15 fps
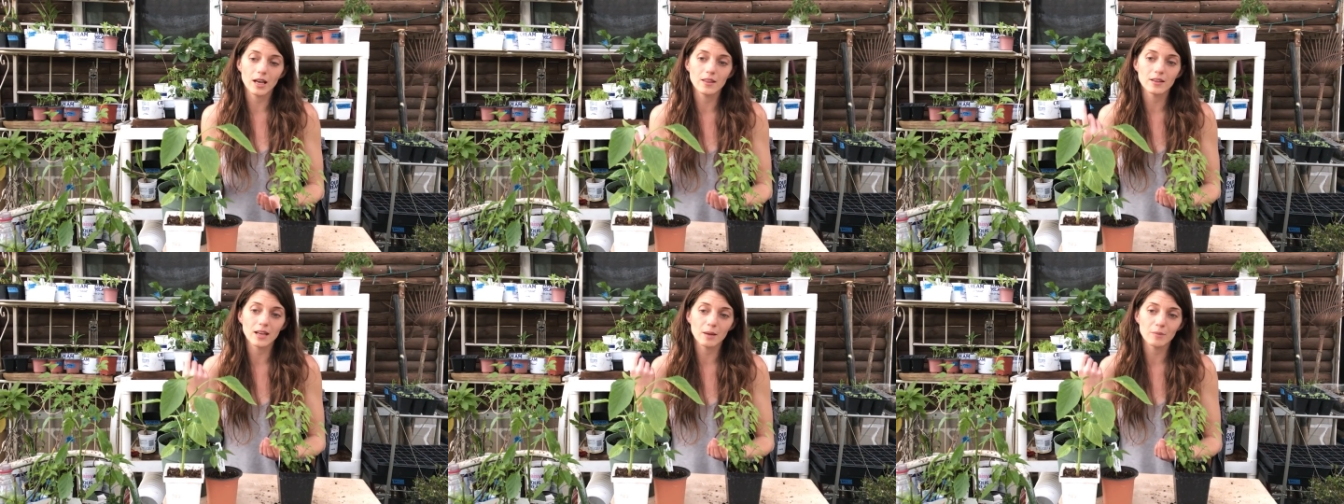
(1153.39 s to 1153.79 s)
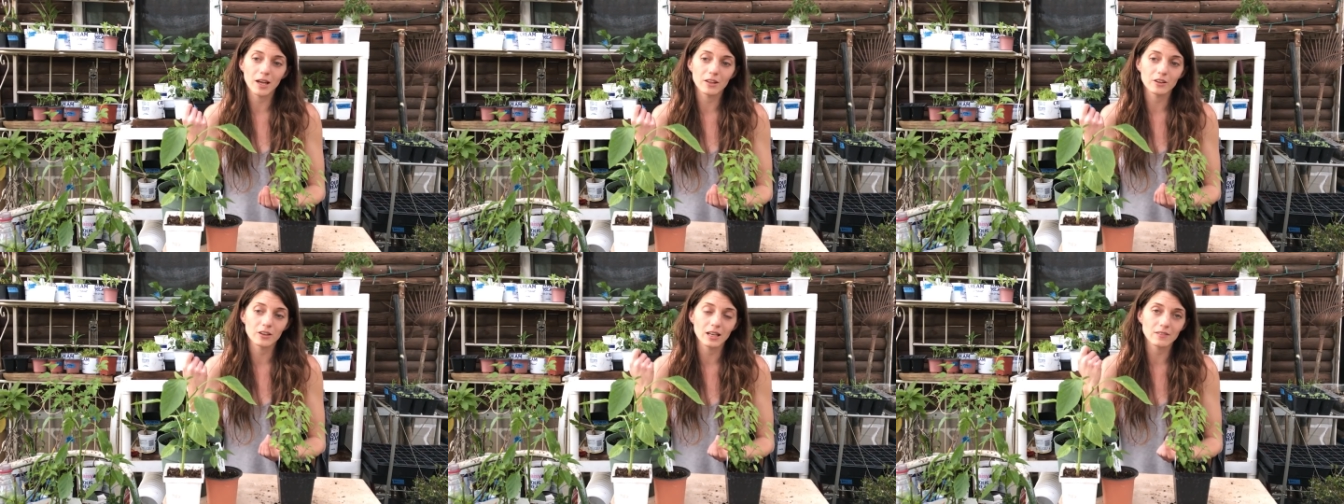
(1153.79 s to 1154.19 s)
and then I'm
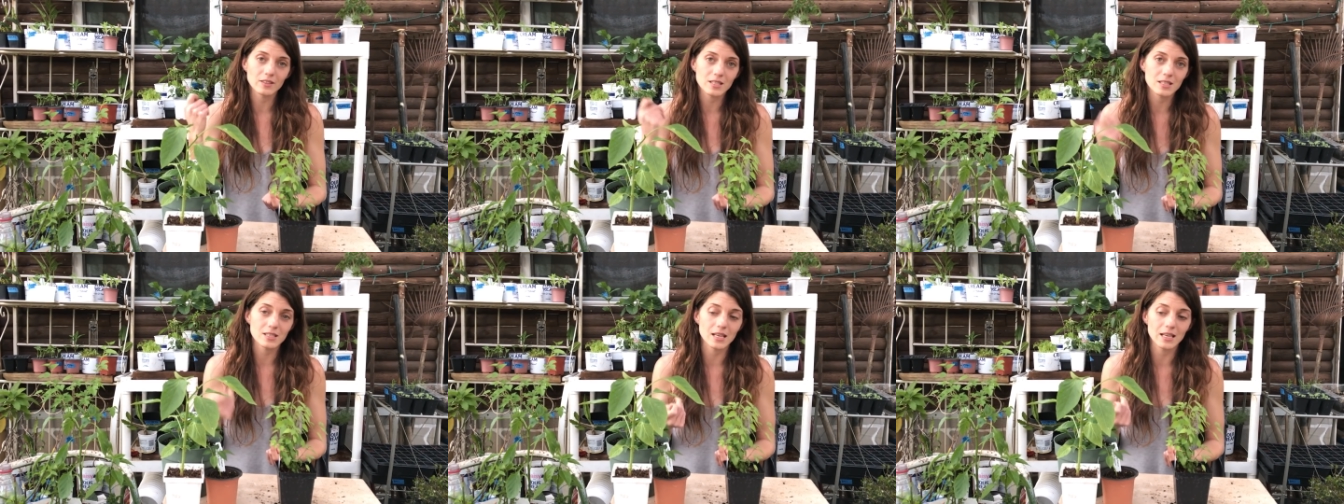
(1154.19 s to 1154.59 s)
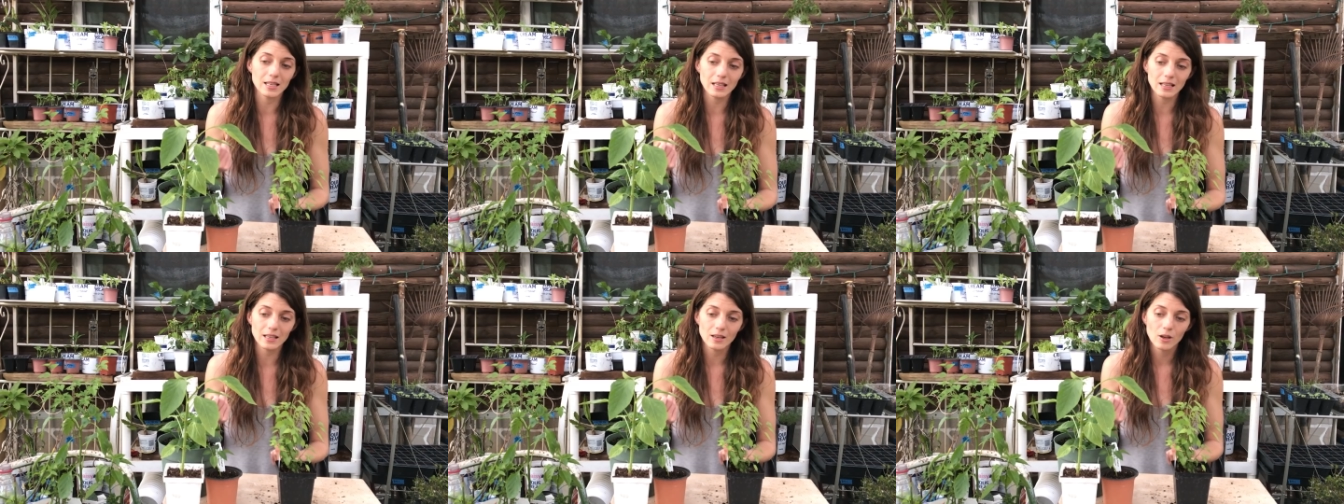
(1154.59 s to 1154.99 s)
either going to have to
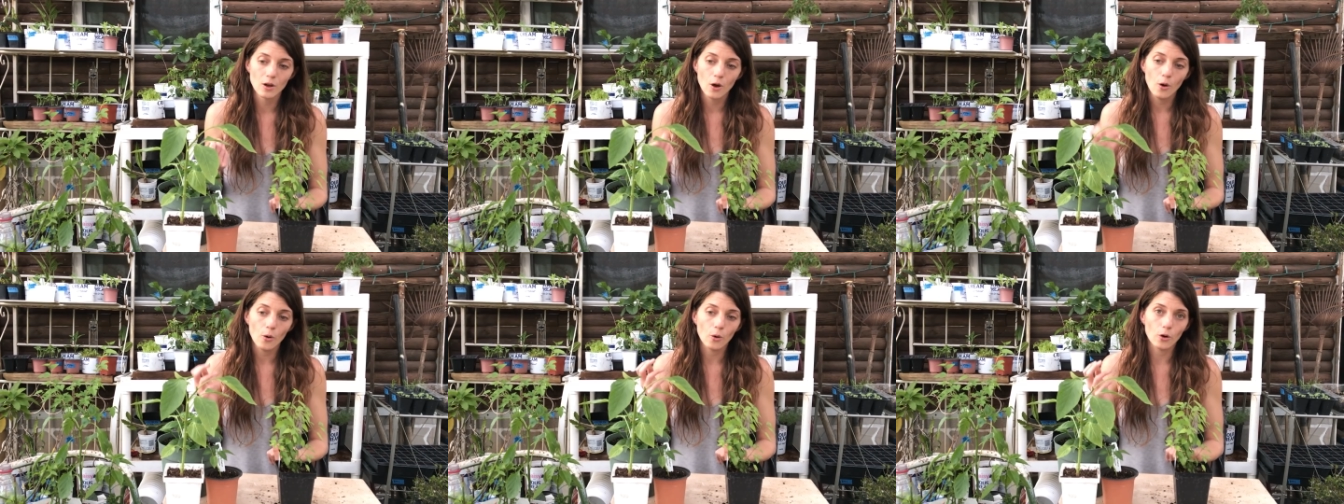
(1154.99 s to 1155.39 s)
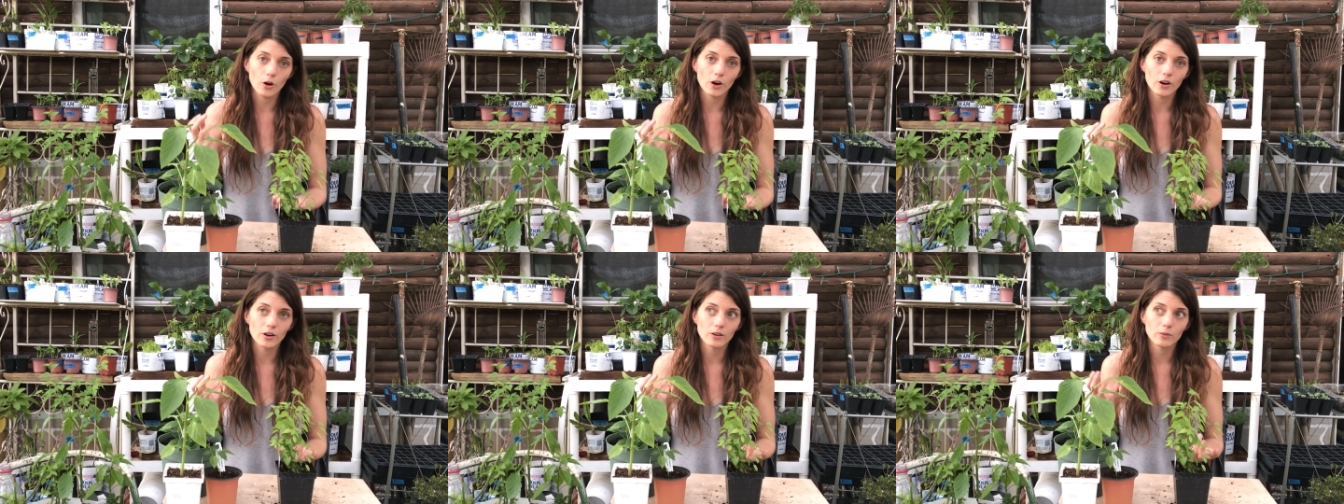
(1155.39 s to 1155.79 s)
stake it
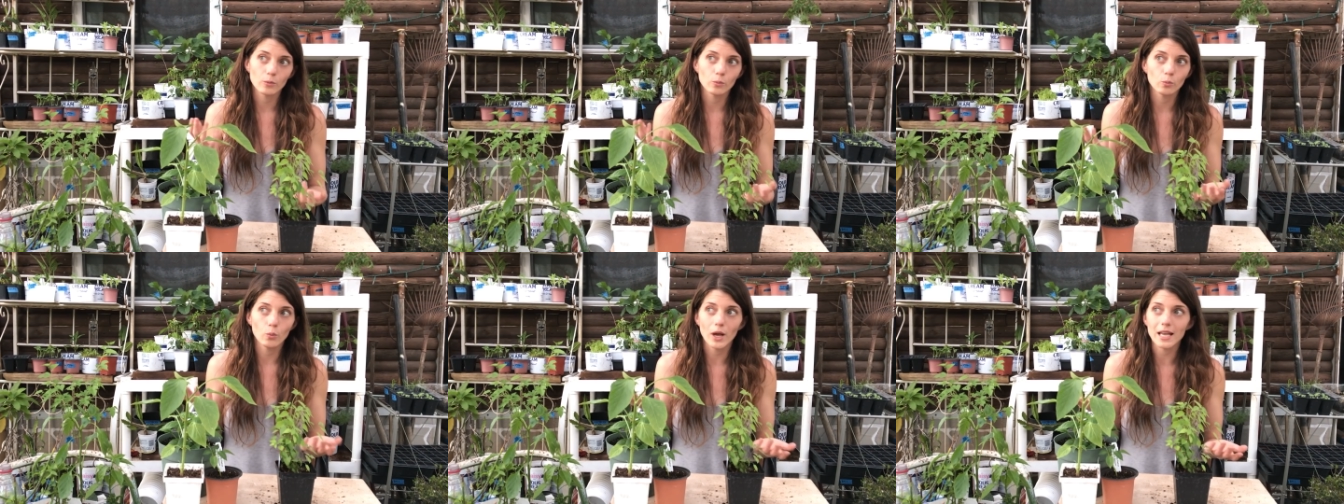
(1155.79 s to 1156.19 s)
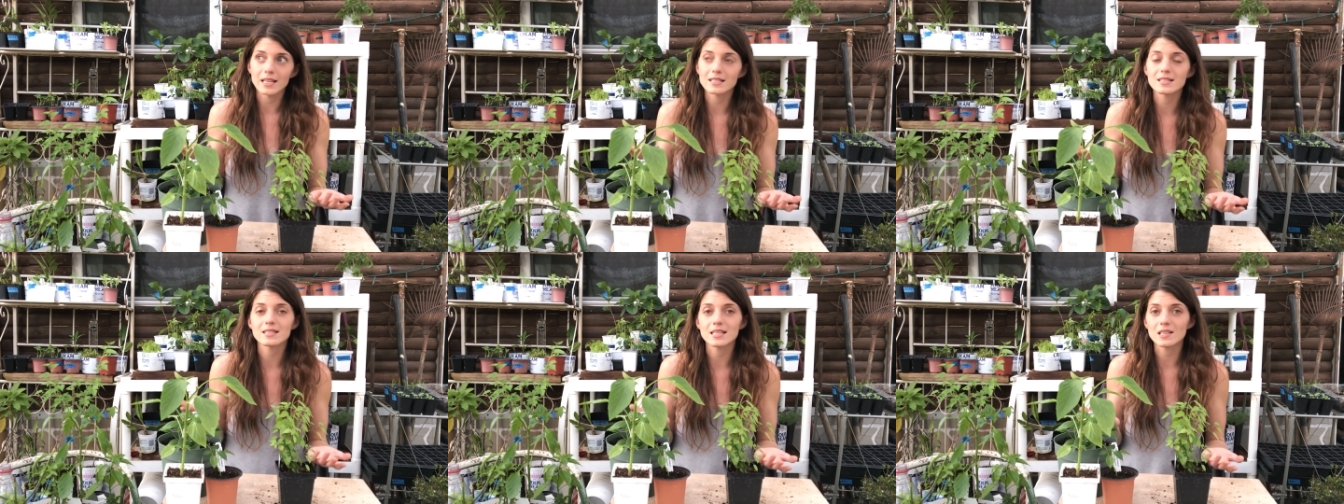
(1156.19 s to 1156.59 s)
or wait
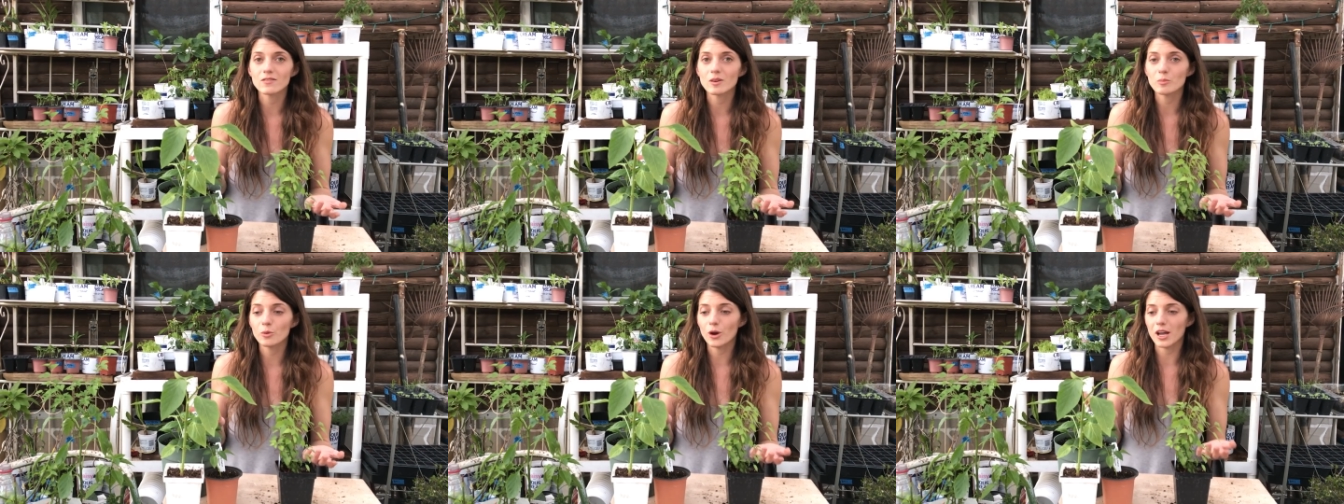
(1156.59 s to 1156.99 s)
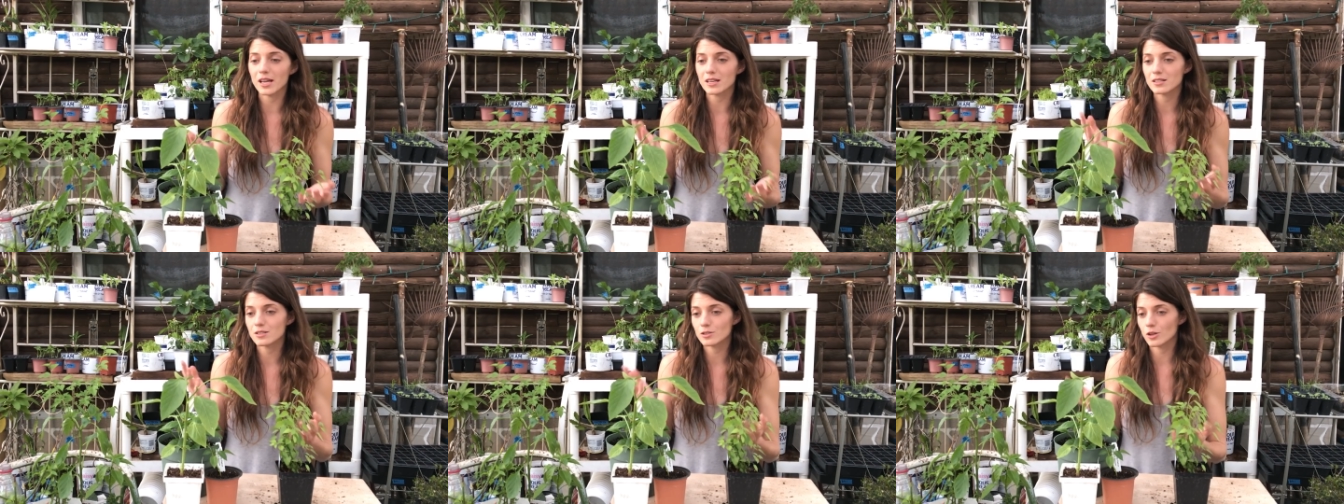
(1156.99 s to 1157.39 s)
and see if it
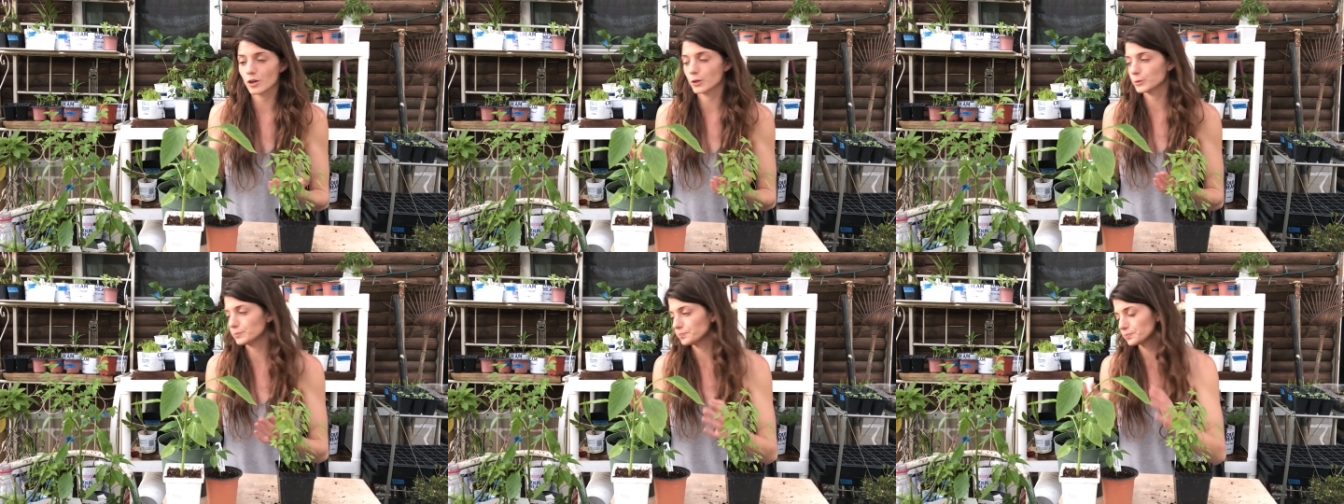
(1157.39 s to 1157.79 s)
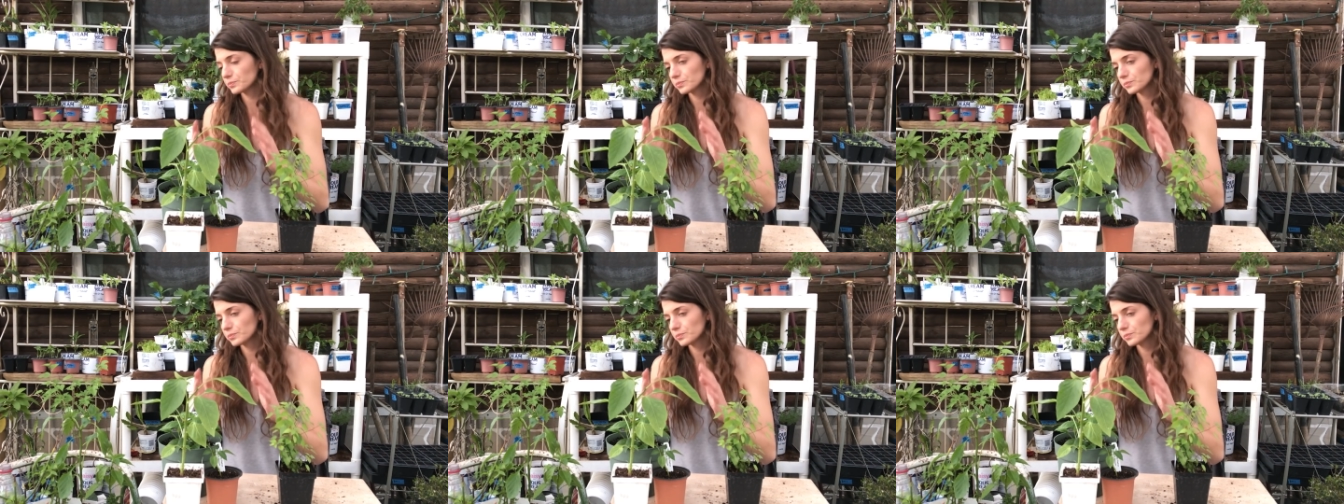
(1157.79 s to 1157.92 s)
breaks. So,